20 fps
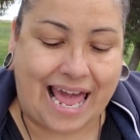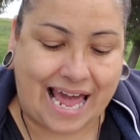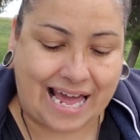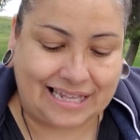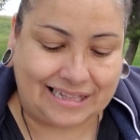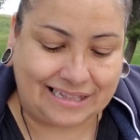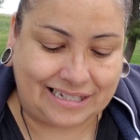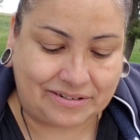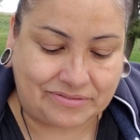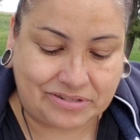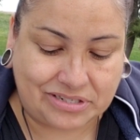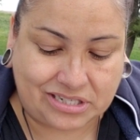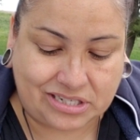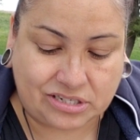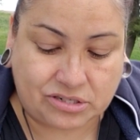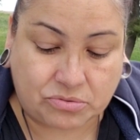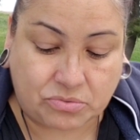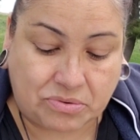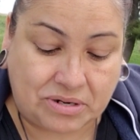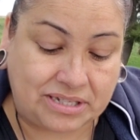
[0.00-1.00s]
And there was
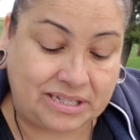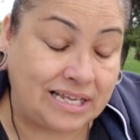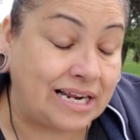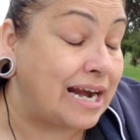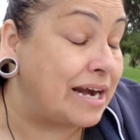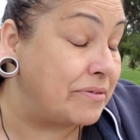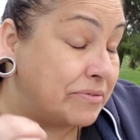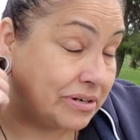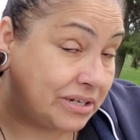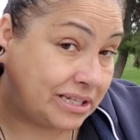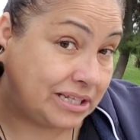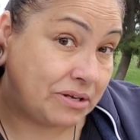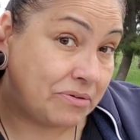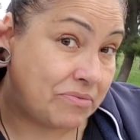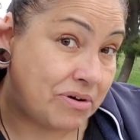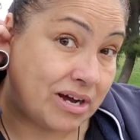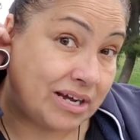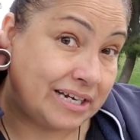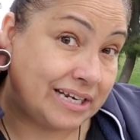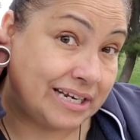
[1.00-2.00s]
this one that I really
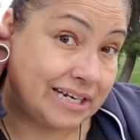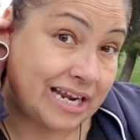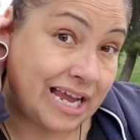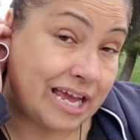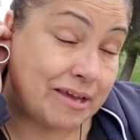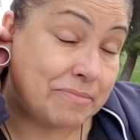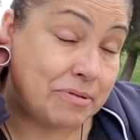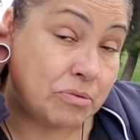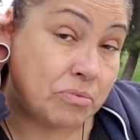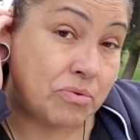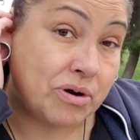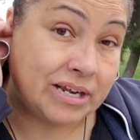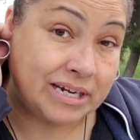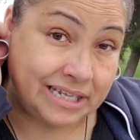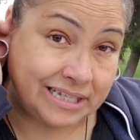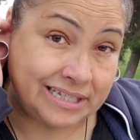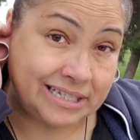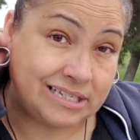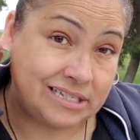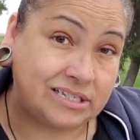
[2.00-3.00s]
wanted. I've been
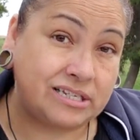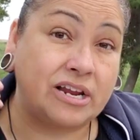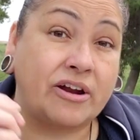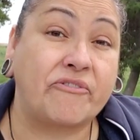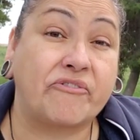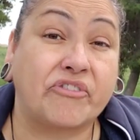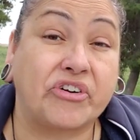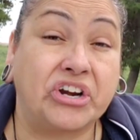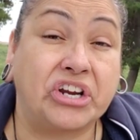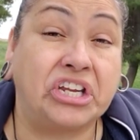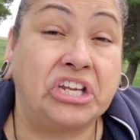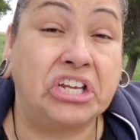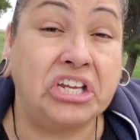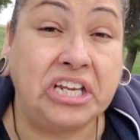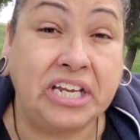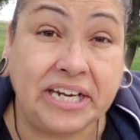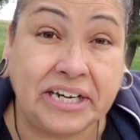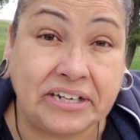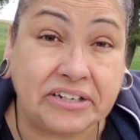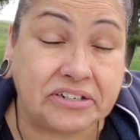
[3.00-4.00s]
wanting this for
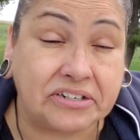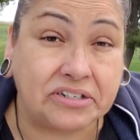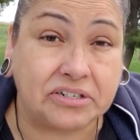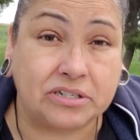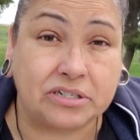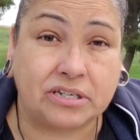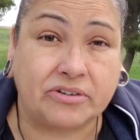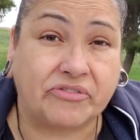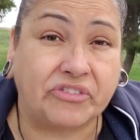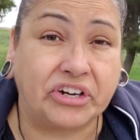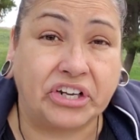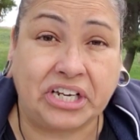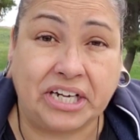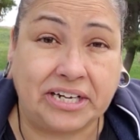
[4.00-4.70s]
years.